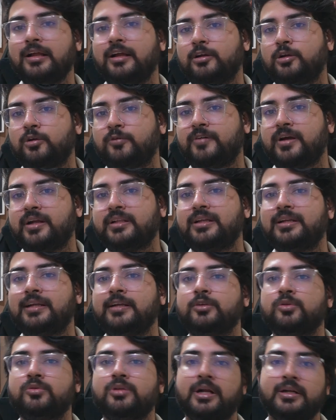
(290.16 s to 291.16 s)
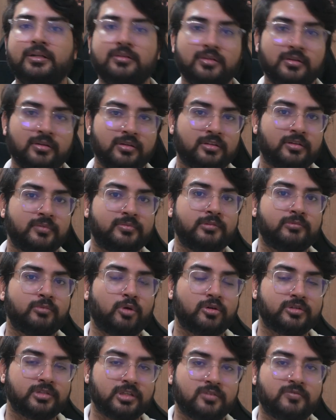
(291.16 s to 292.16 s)
You'll find the link to that in the description box
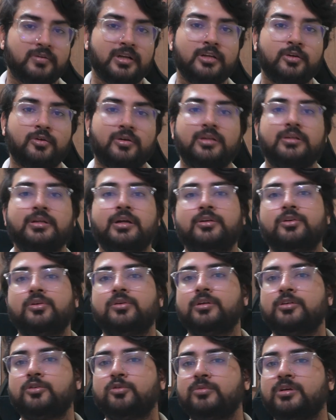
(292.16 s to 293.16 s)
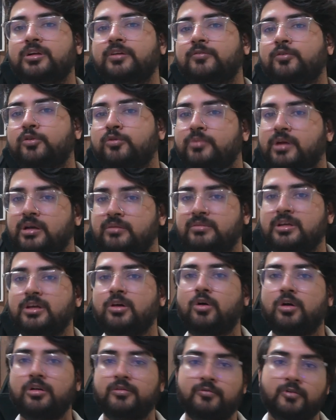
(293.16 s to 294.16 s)
as well. You can get your resume reviewed by me
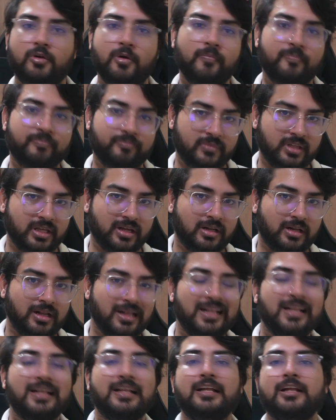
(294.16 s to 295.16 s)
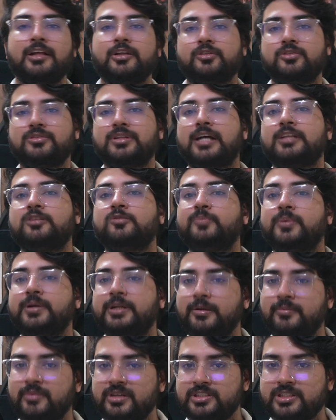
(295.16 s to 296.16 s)
on from there. So that's pretty
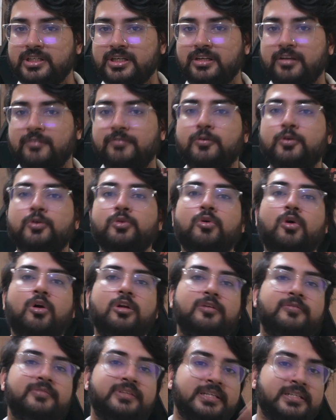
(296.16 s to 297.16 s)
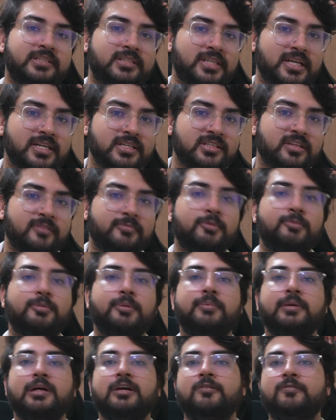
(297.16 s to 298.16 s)
much it. If you do all of these things, if you
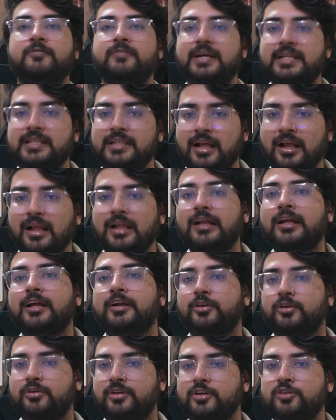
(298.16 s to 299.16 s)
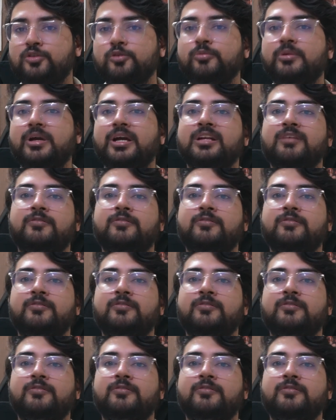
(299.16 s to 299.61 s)
prepare well, your resume, and if you